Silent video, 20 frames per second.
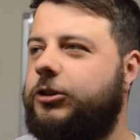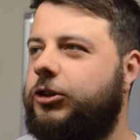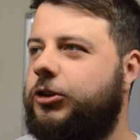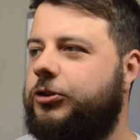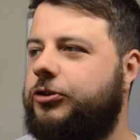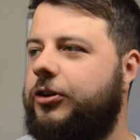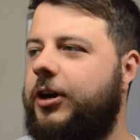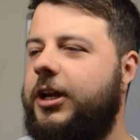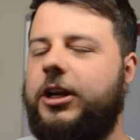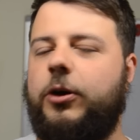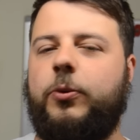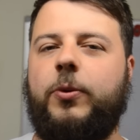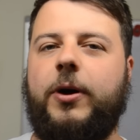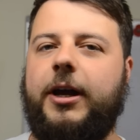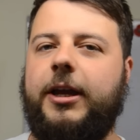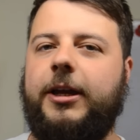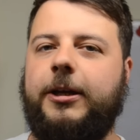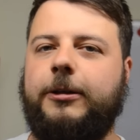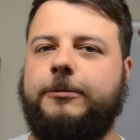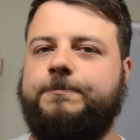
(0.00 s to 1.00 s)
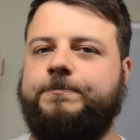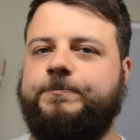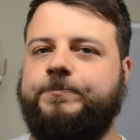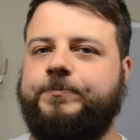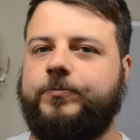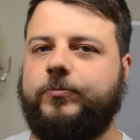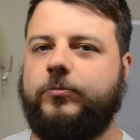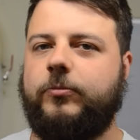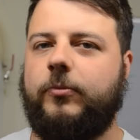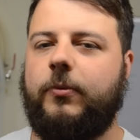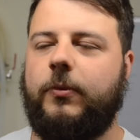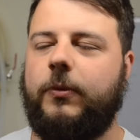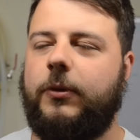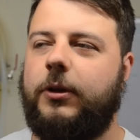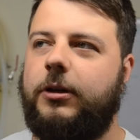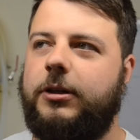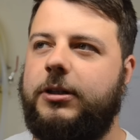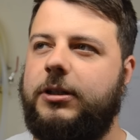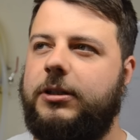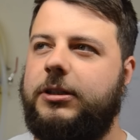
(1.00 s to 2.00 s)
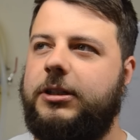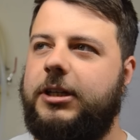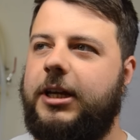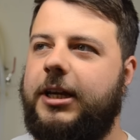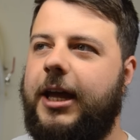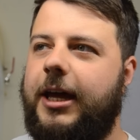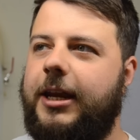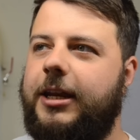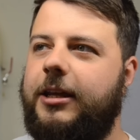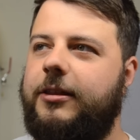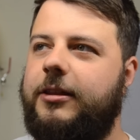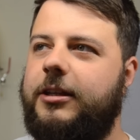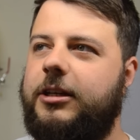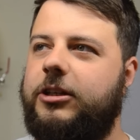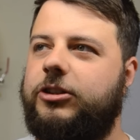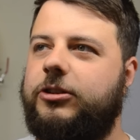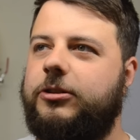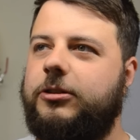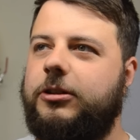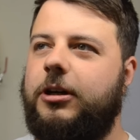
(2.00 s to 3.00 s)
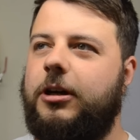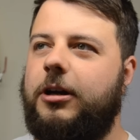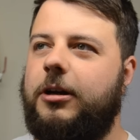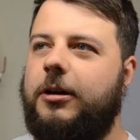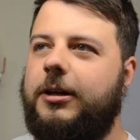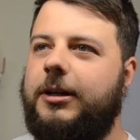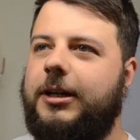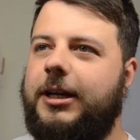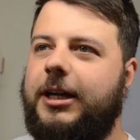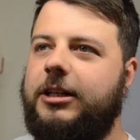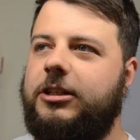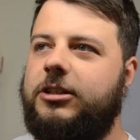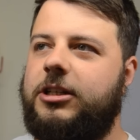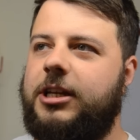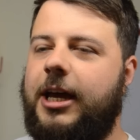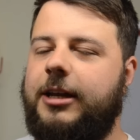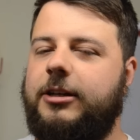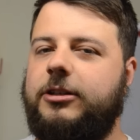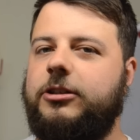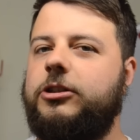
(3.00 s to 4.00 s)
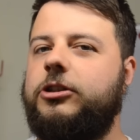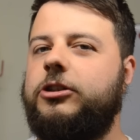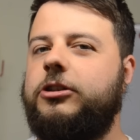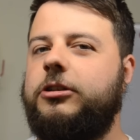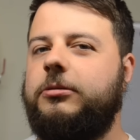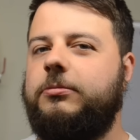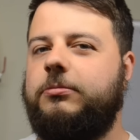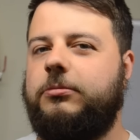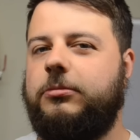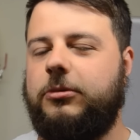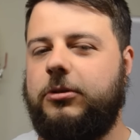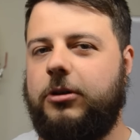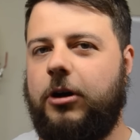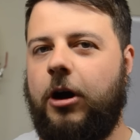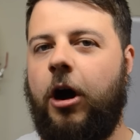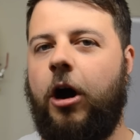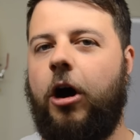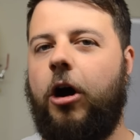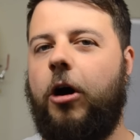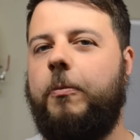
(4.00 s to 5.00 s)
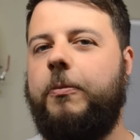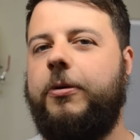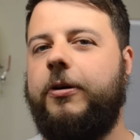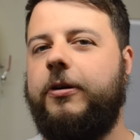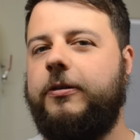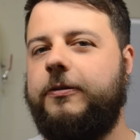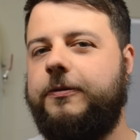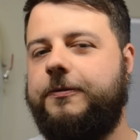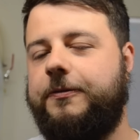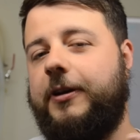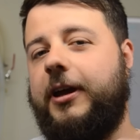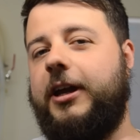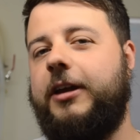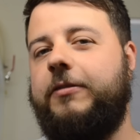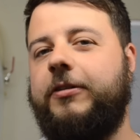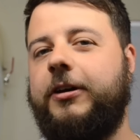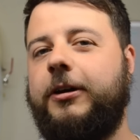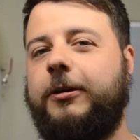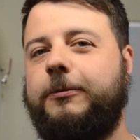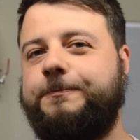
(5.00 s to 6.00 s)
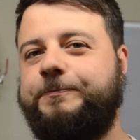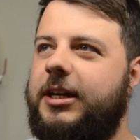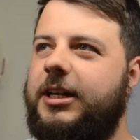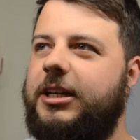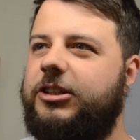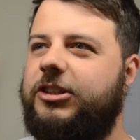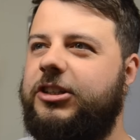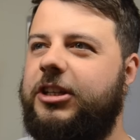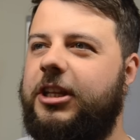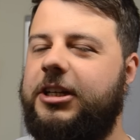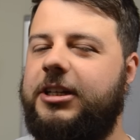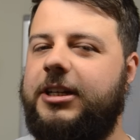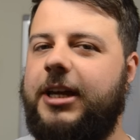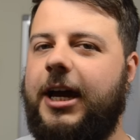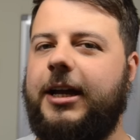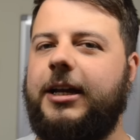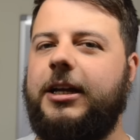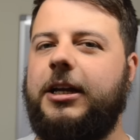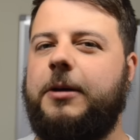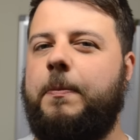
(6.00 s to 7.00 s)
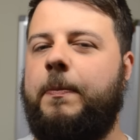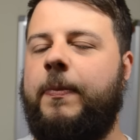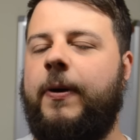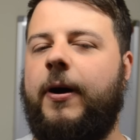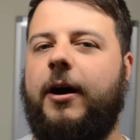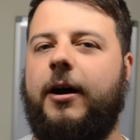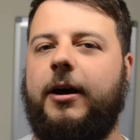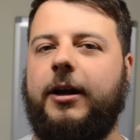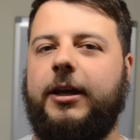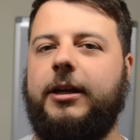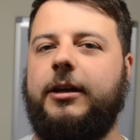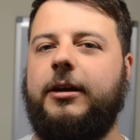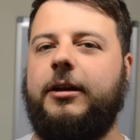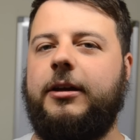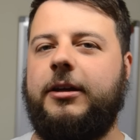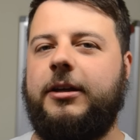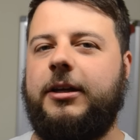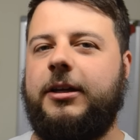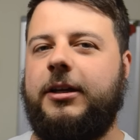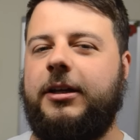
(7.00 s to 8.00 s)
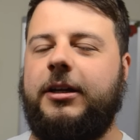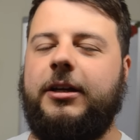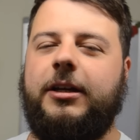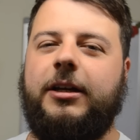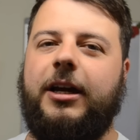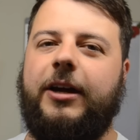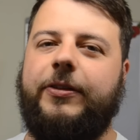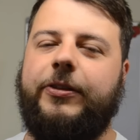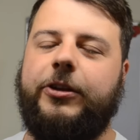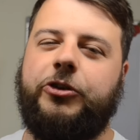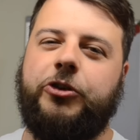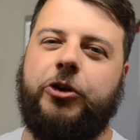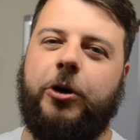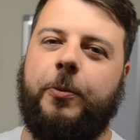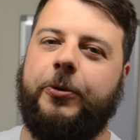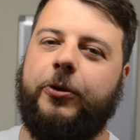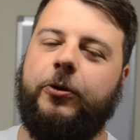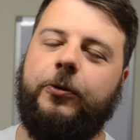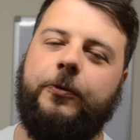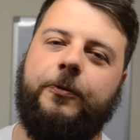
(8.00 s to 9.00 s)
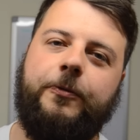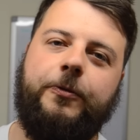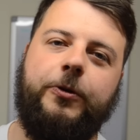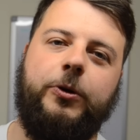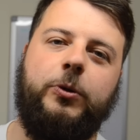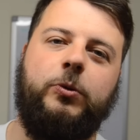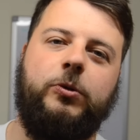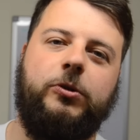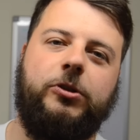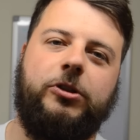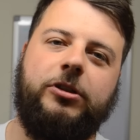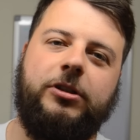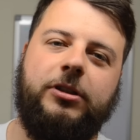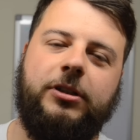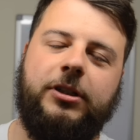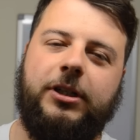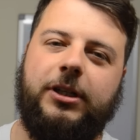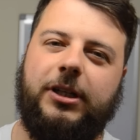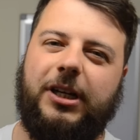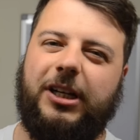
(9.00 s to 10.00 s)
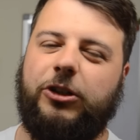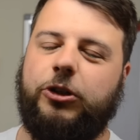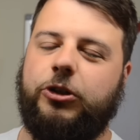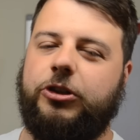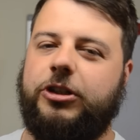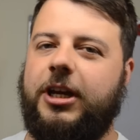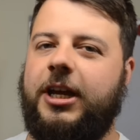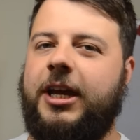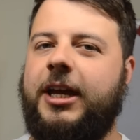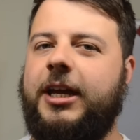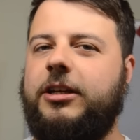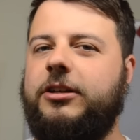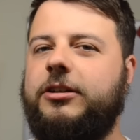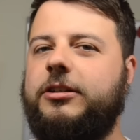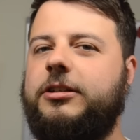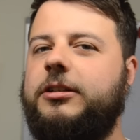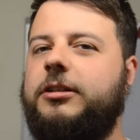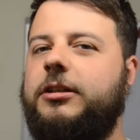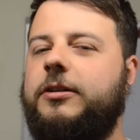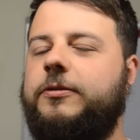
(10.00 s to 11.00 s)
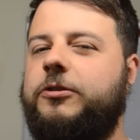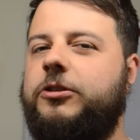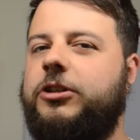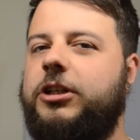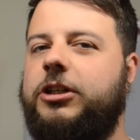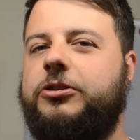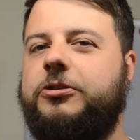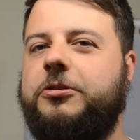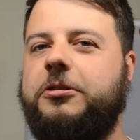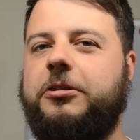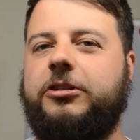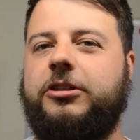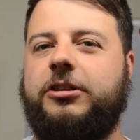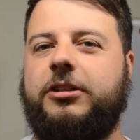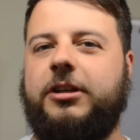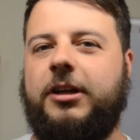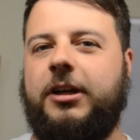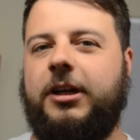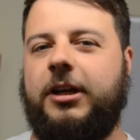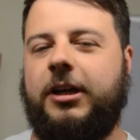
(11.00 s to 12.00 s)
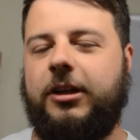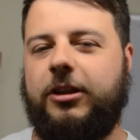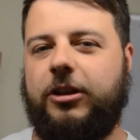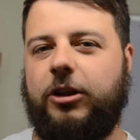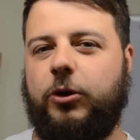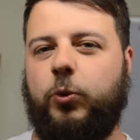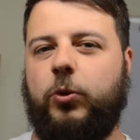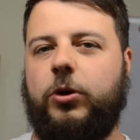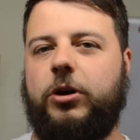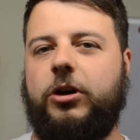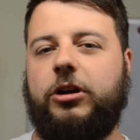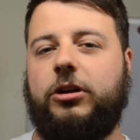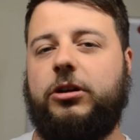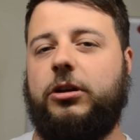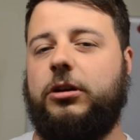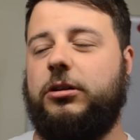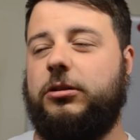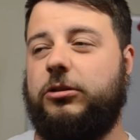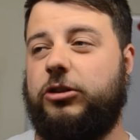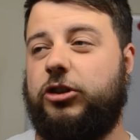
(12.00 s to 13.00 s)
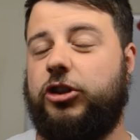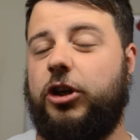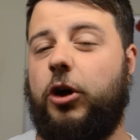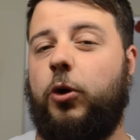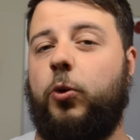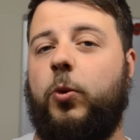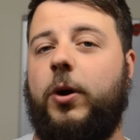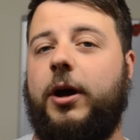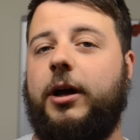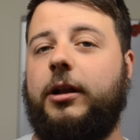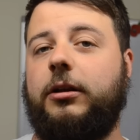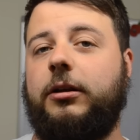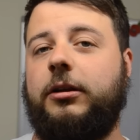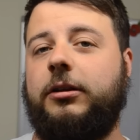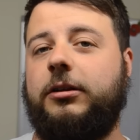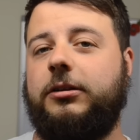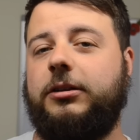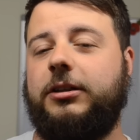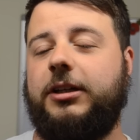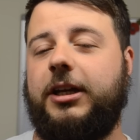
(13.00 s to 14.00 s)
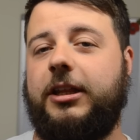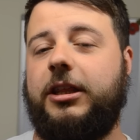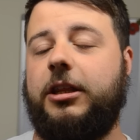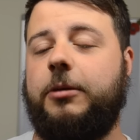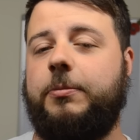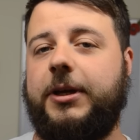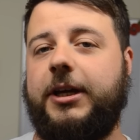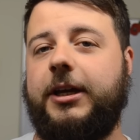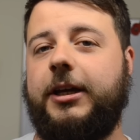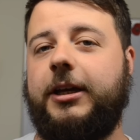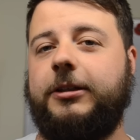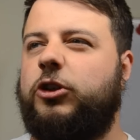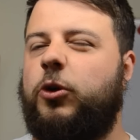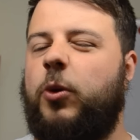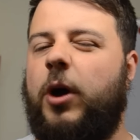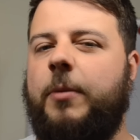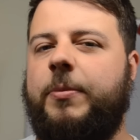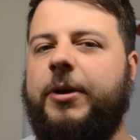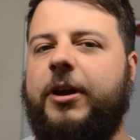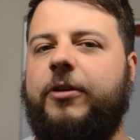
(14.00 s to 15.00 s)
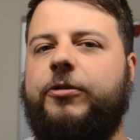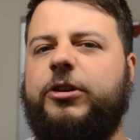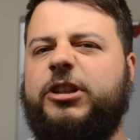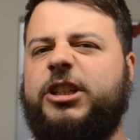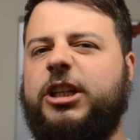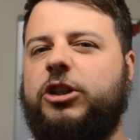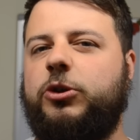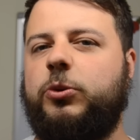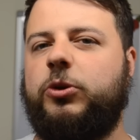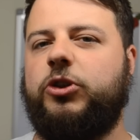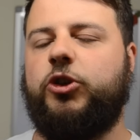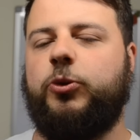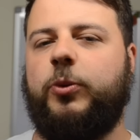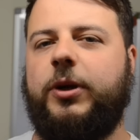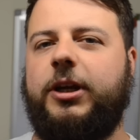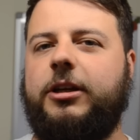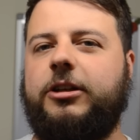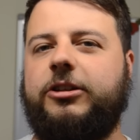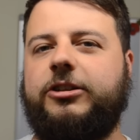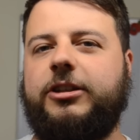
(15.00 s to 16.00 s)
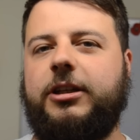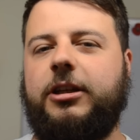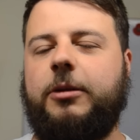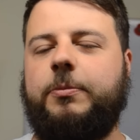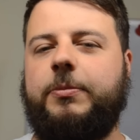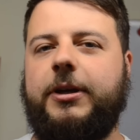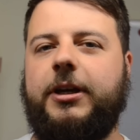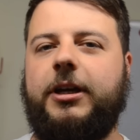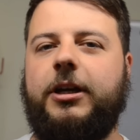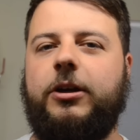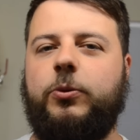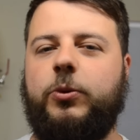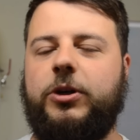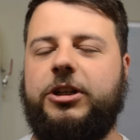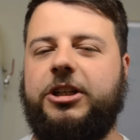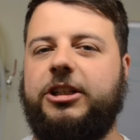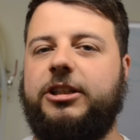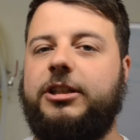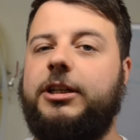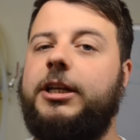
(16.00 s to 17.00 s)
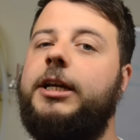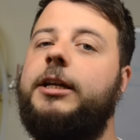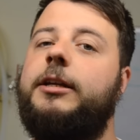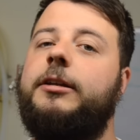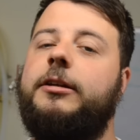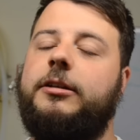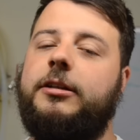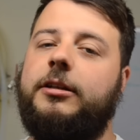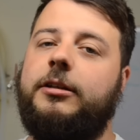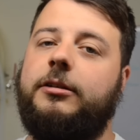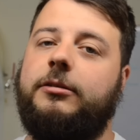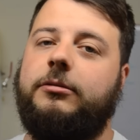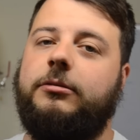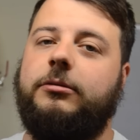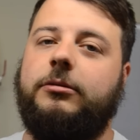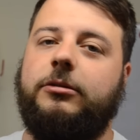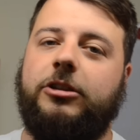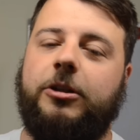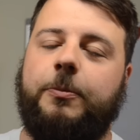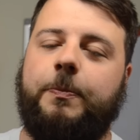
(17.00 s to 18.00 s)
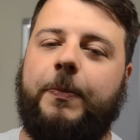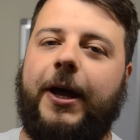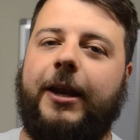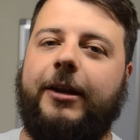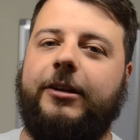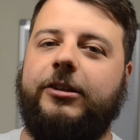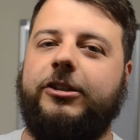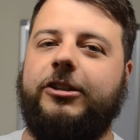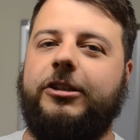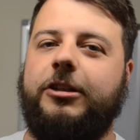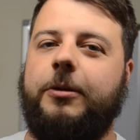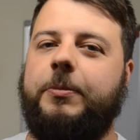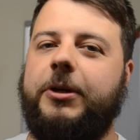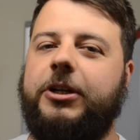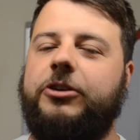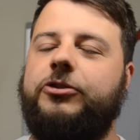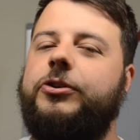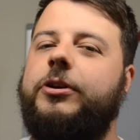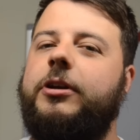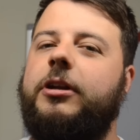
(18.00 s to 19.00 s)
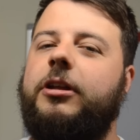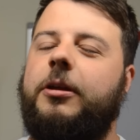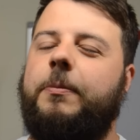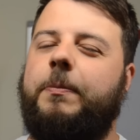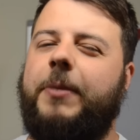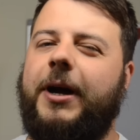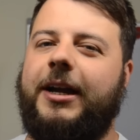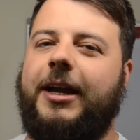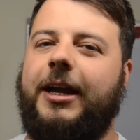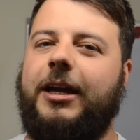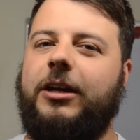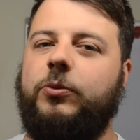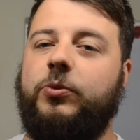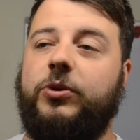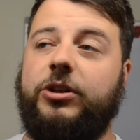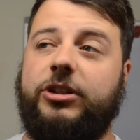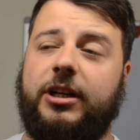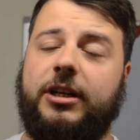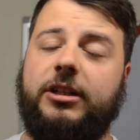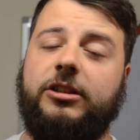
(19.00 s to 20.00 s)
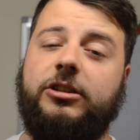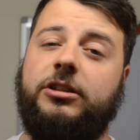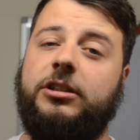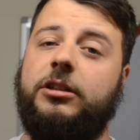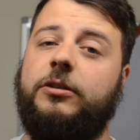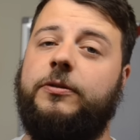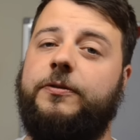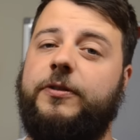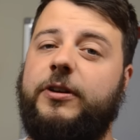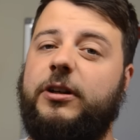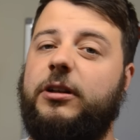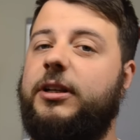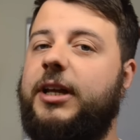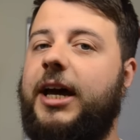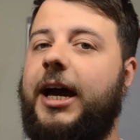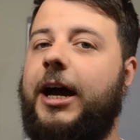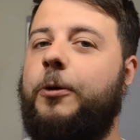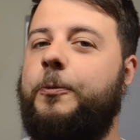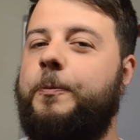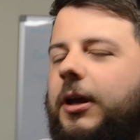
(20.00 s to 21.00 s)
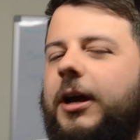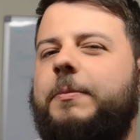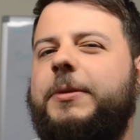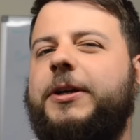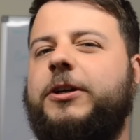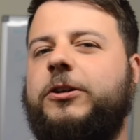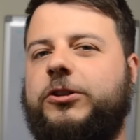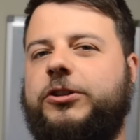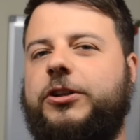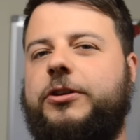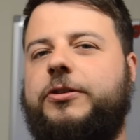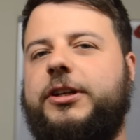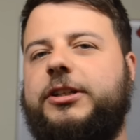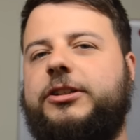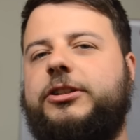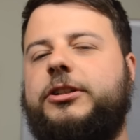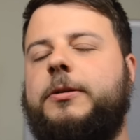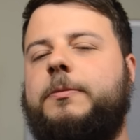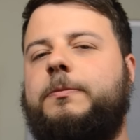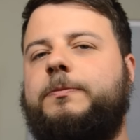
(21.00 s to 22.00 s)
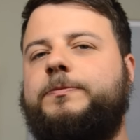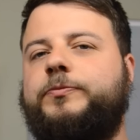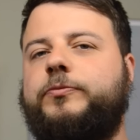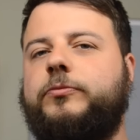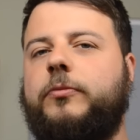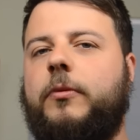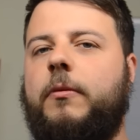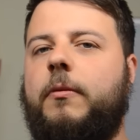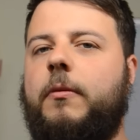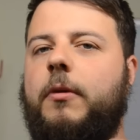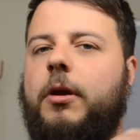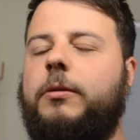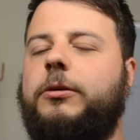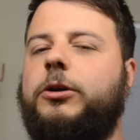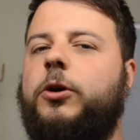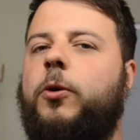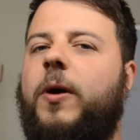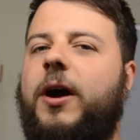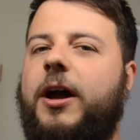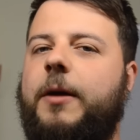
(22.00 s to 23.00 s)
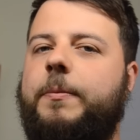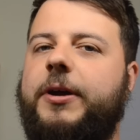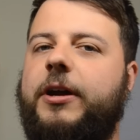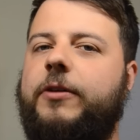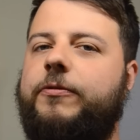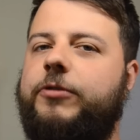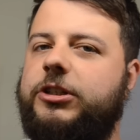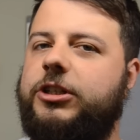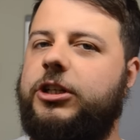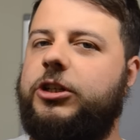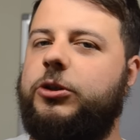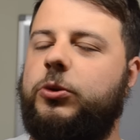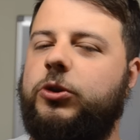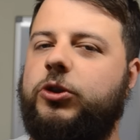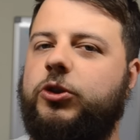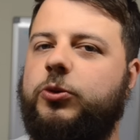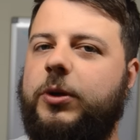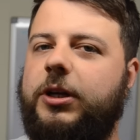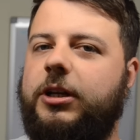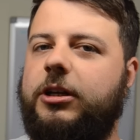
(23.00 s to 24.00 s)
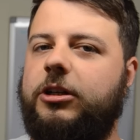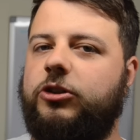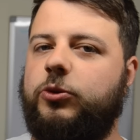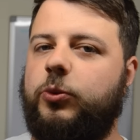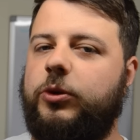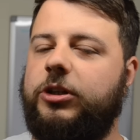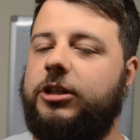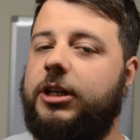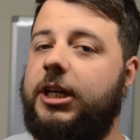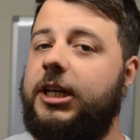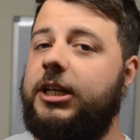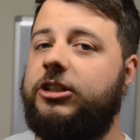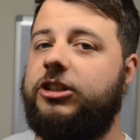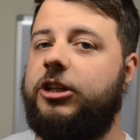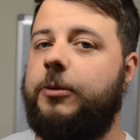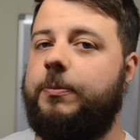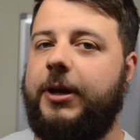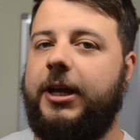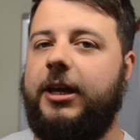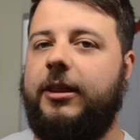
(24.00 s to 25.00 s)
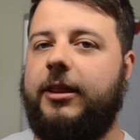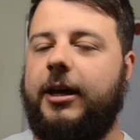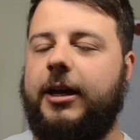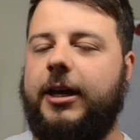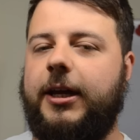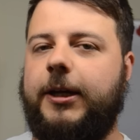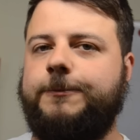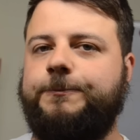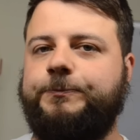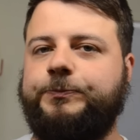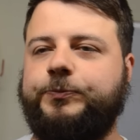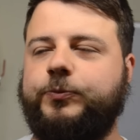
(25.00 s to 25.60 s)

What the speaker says: straight away, you're getting this intense hop flavour. It's the dank pine and the tropical fruits and just a hint of citrus that work so well in the beer. It's quite a bit of residual sweetness in the beer, which is needed to balance the bittering at the back end, which I can still feel now. And because there is quite a bit of residual sweetness which needs to be there,